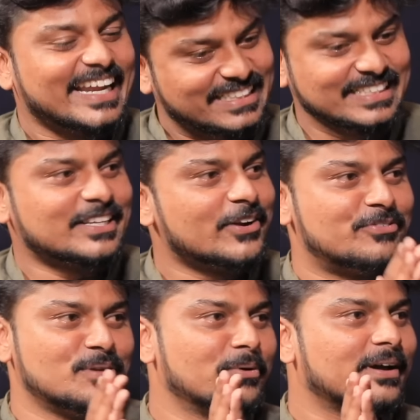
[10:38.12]
Ranjith sir's
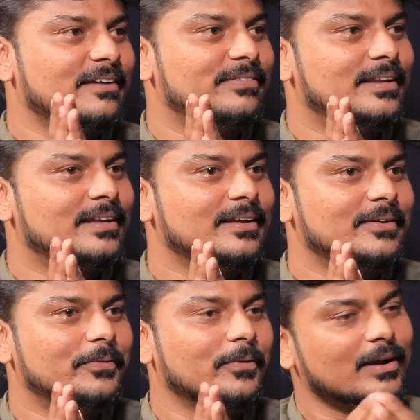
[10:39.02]
filmography, your
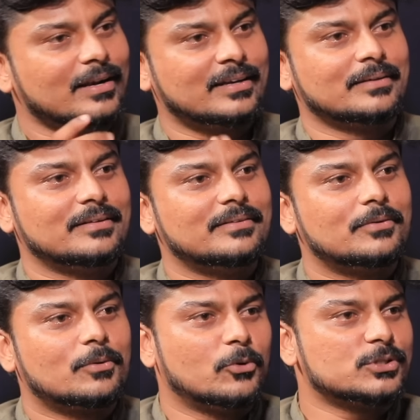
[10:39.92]

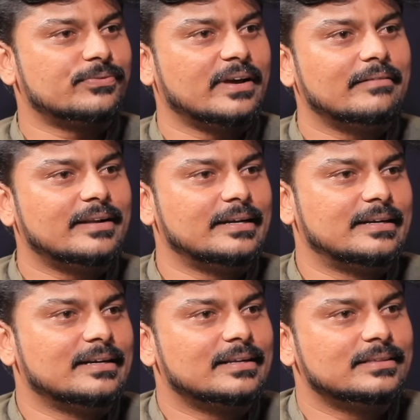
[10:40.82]
most
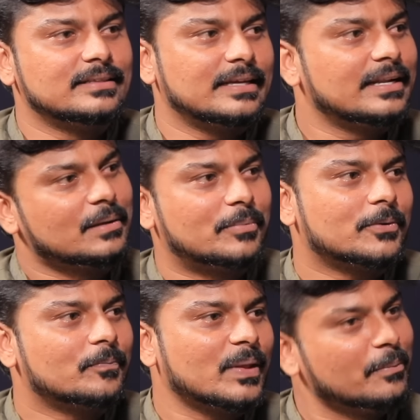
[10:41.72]
favorite is what?
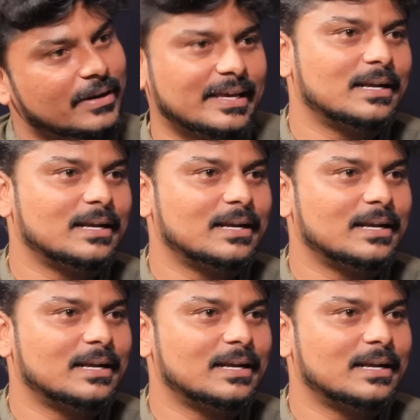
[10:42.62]
You two